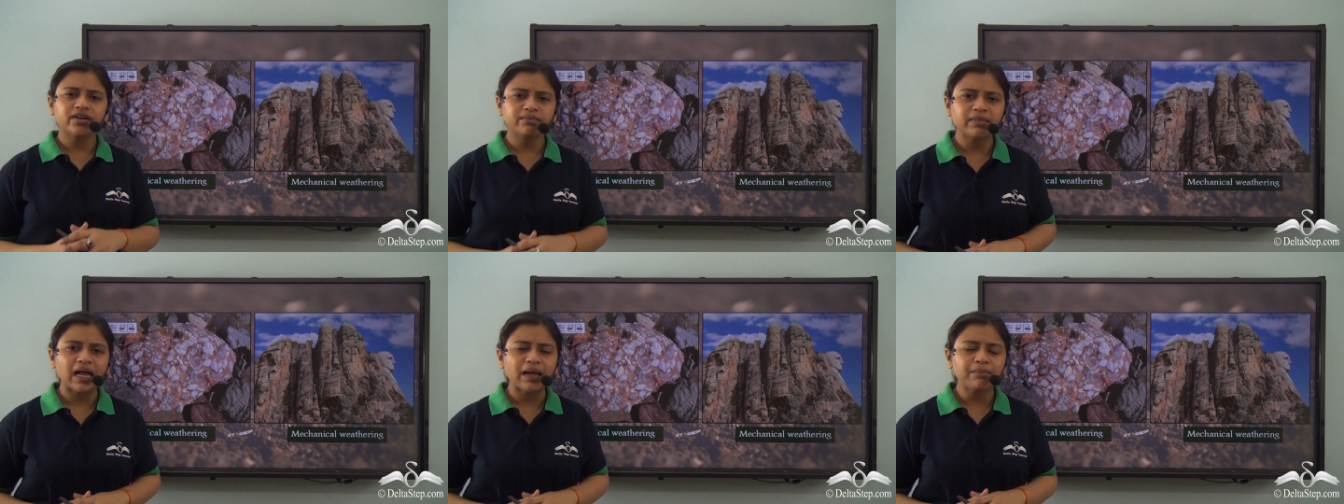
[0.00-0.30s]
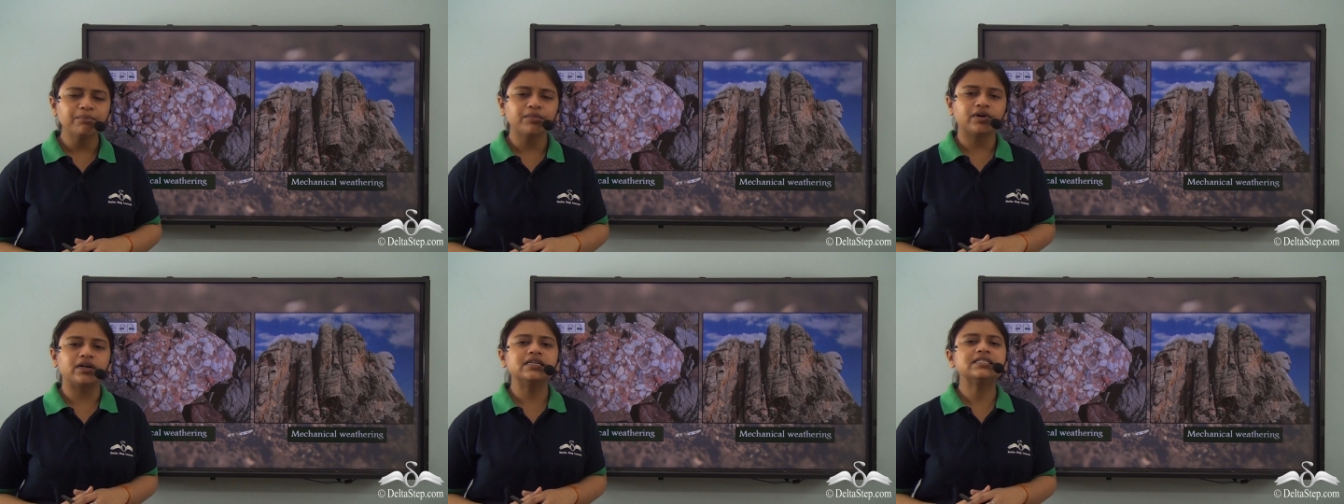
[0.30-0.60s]
you
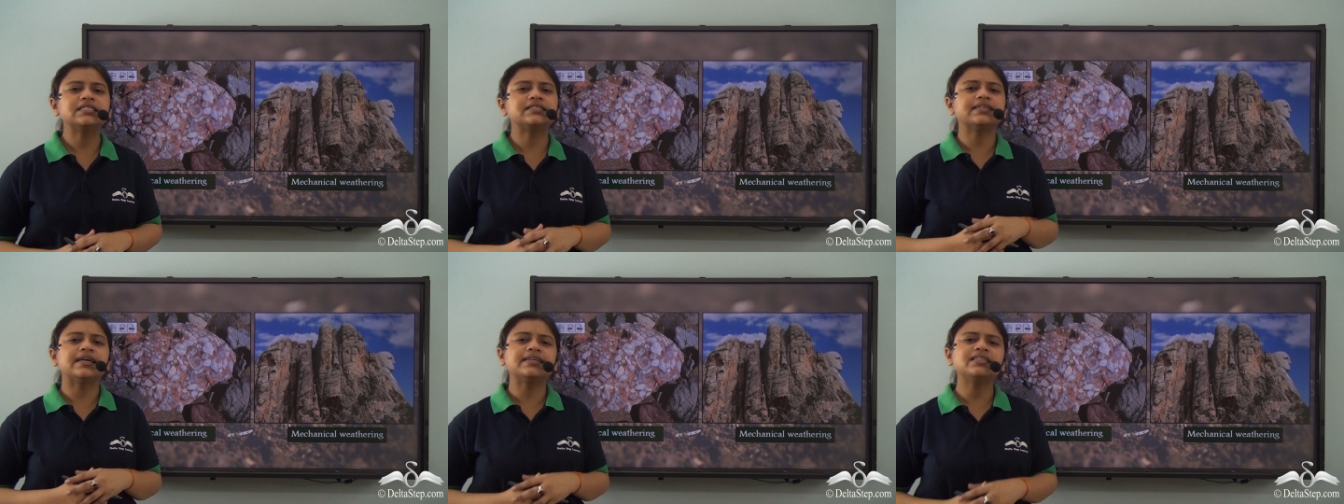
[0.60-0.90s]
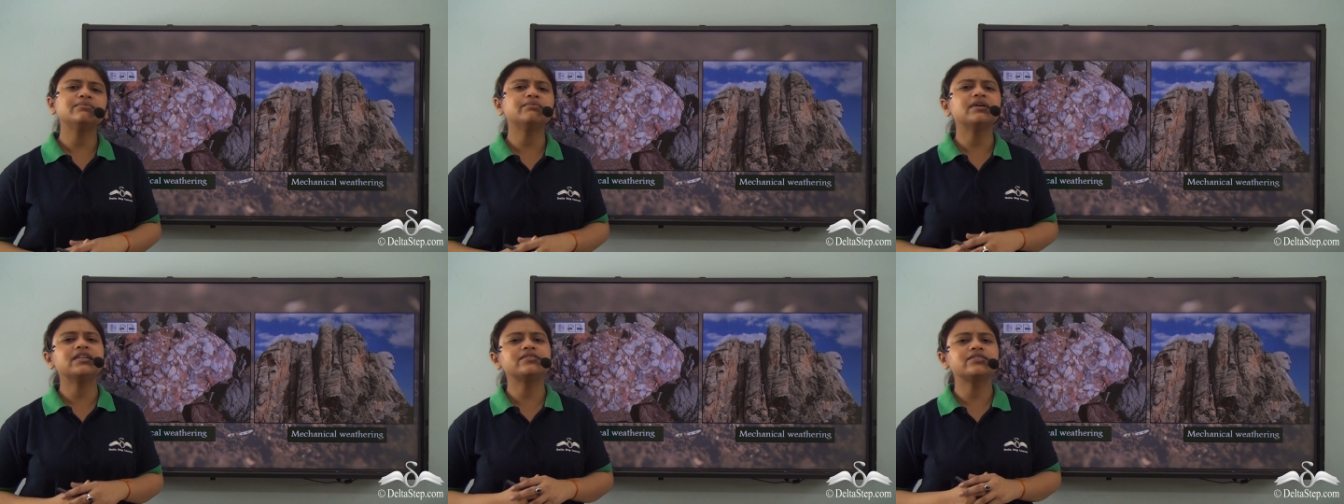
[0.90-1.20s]
remember,
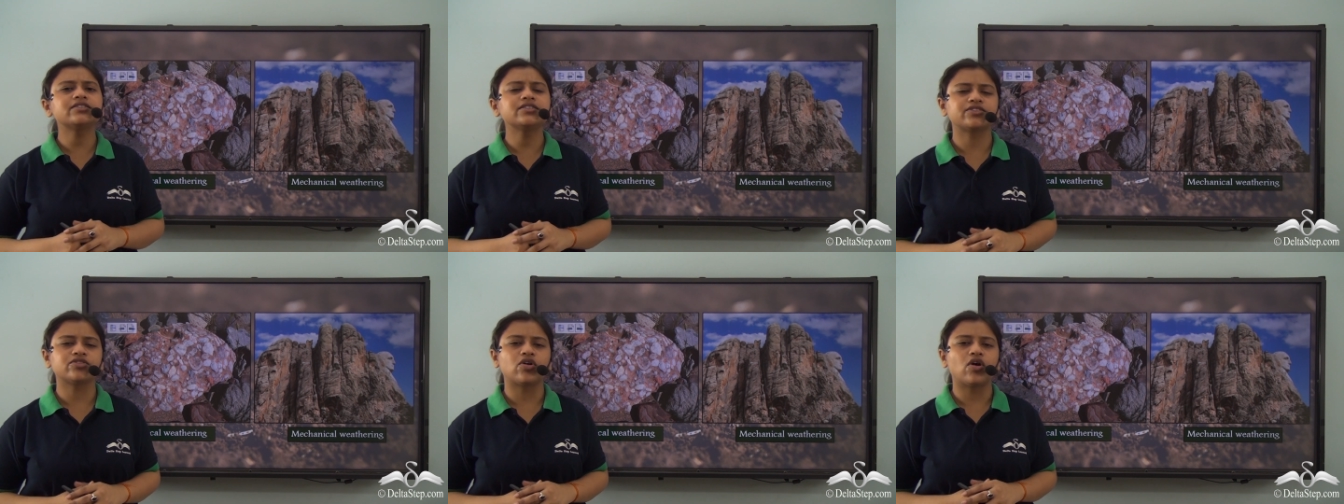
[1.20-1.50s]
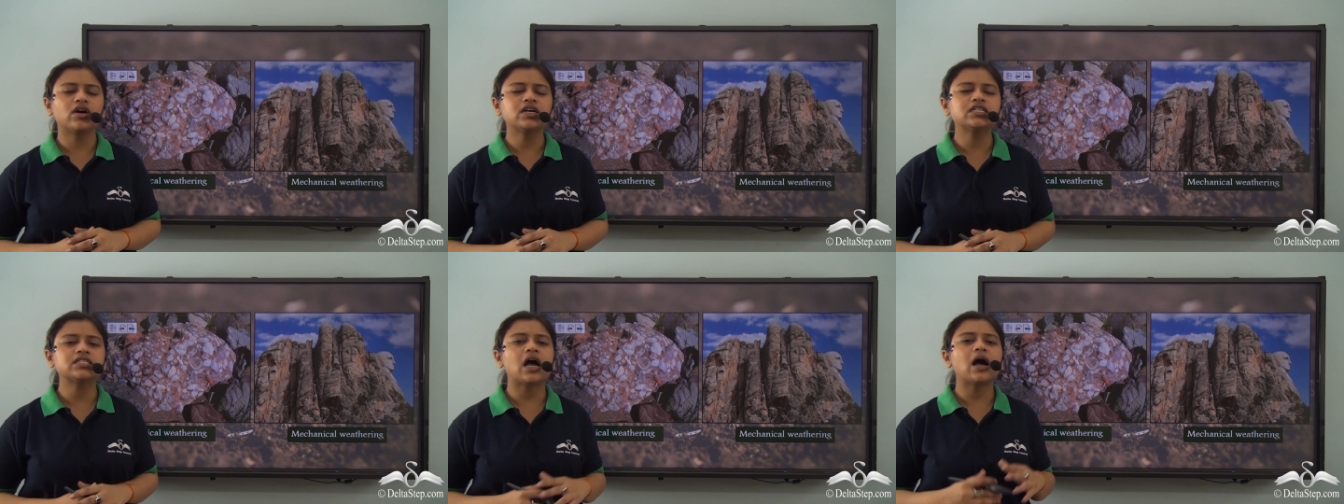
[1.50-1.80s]
sedimentary
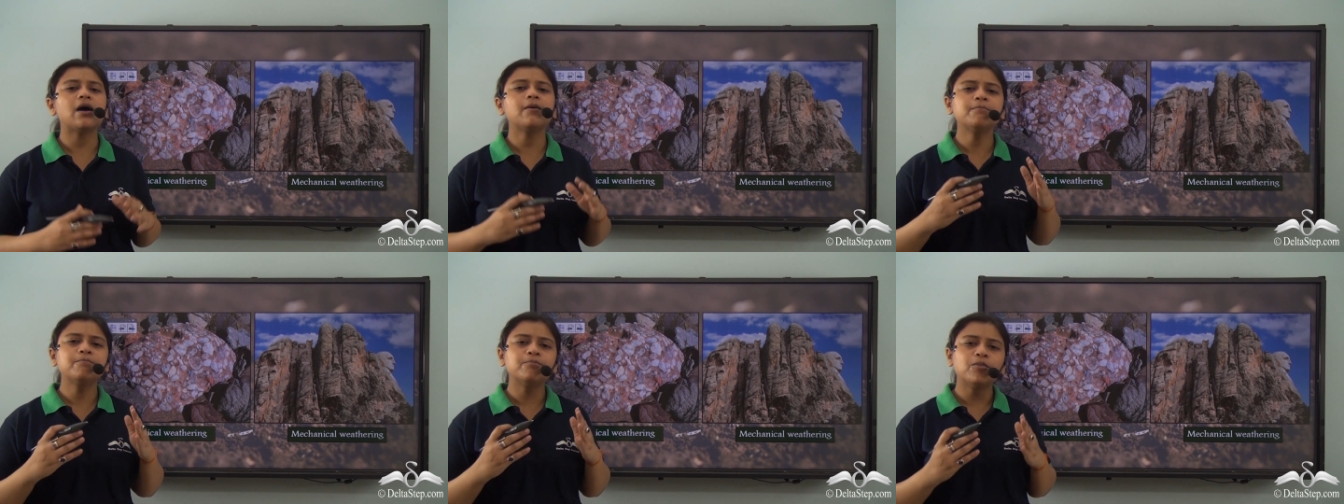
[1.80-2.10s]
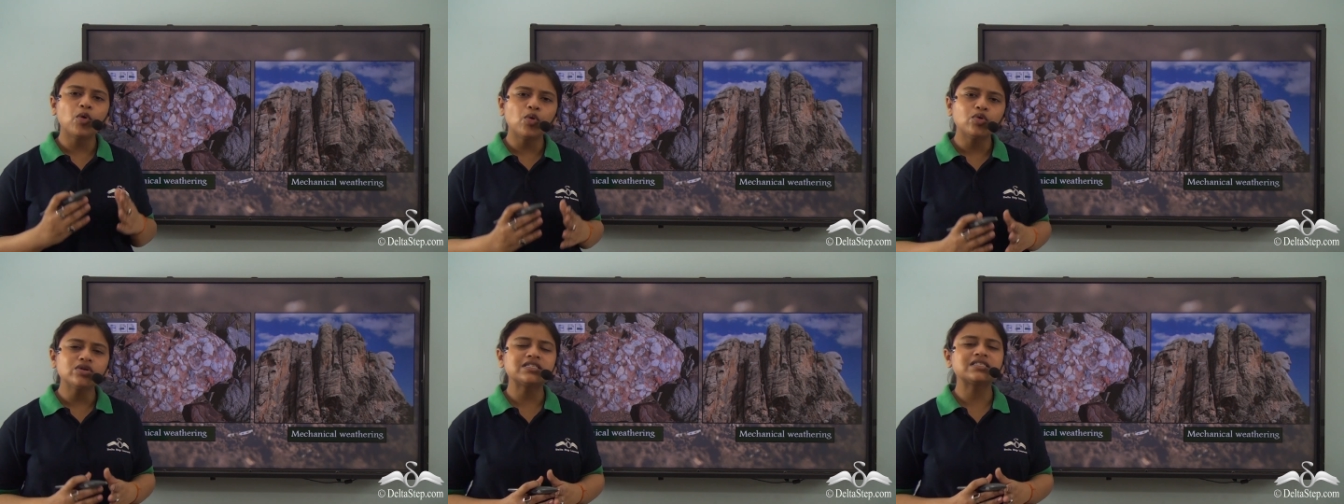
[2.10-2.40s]
rocks are
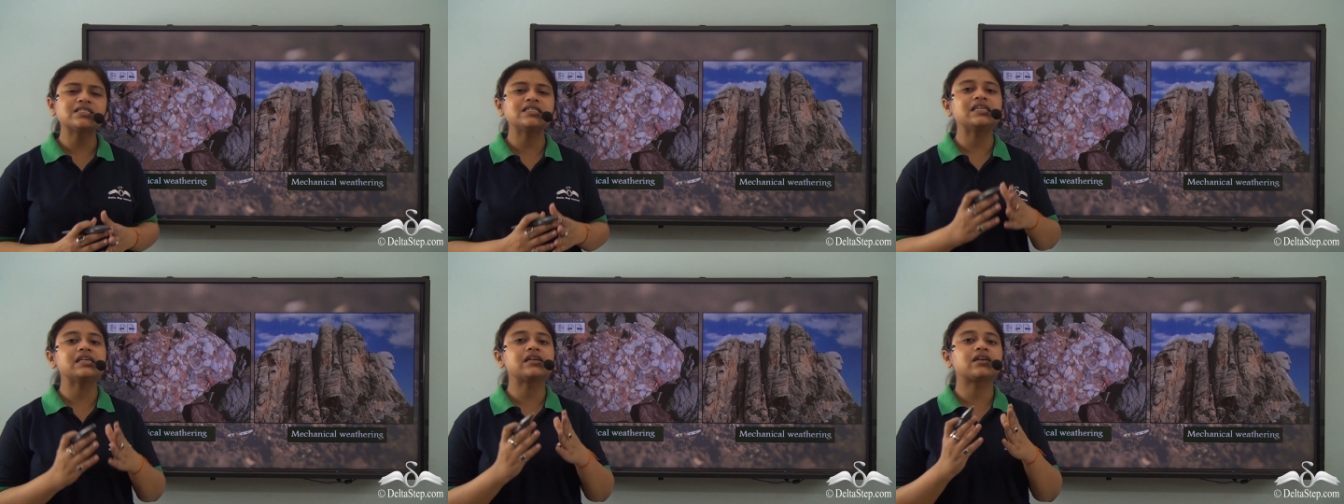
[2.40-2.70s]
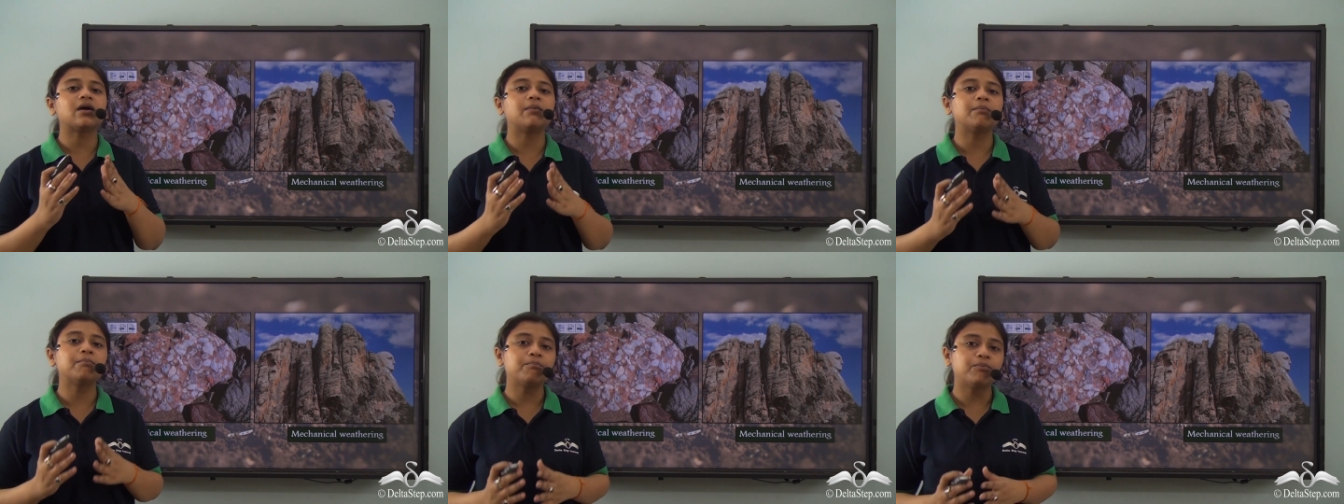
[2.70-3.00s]
mostly
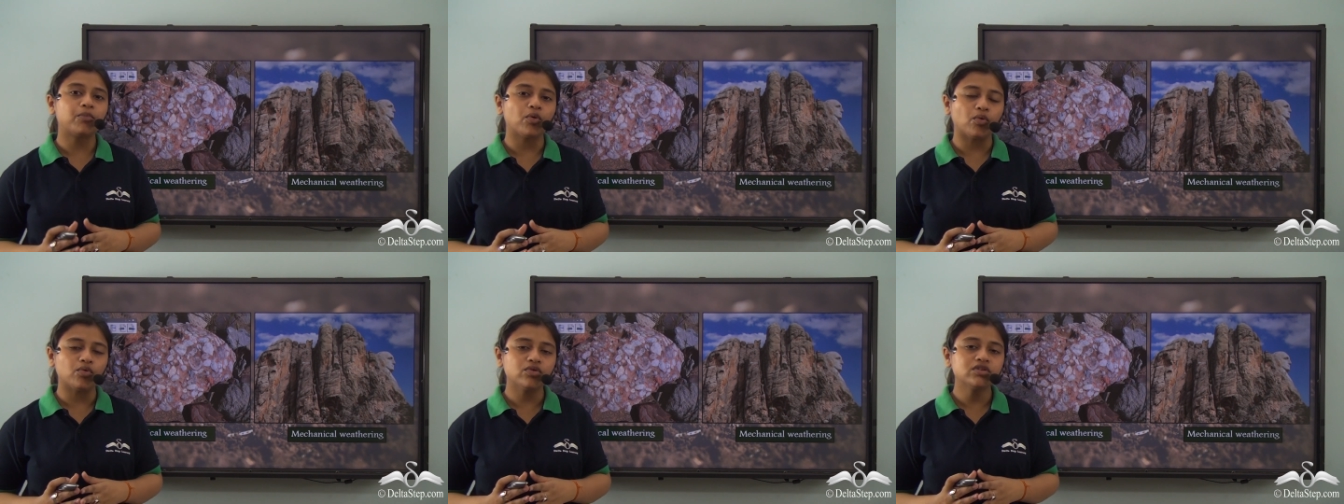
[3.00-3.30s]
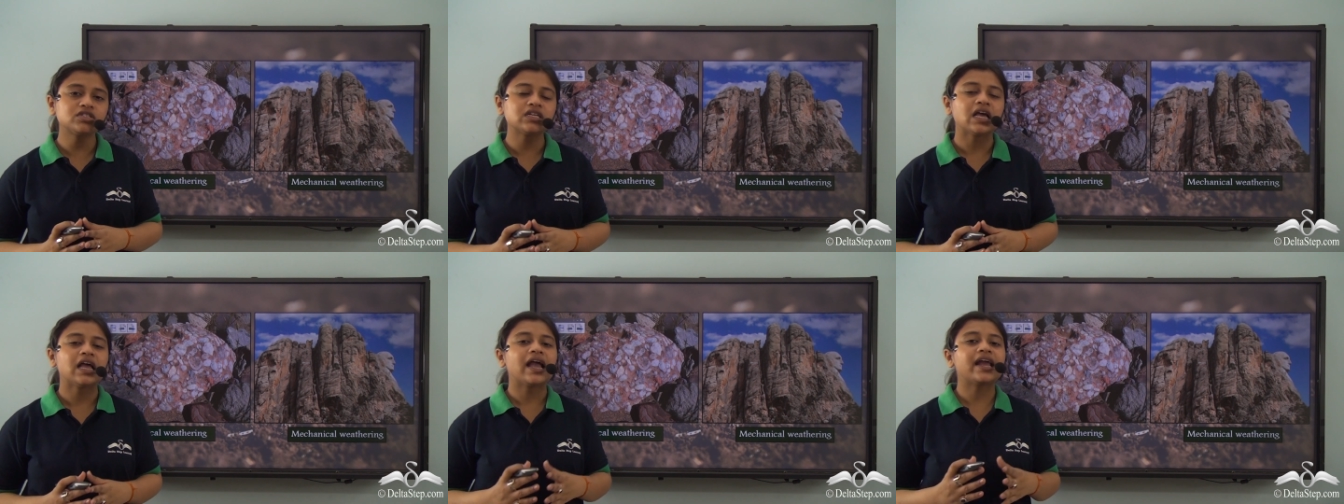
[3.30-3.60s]

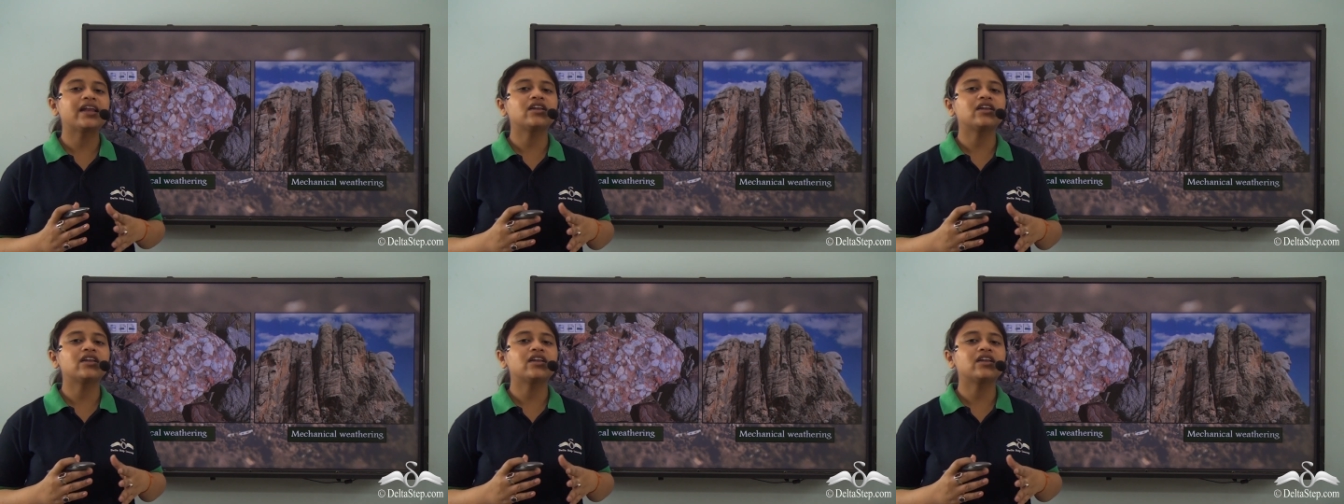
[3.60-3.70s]
composed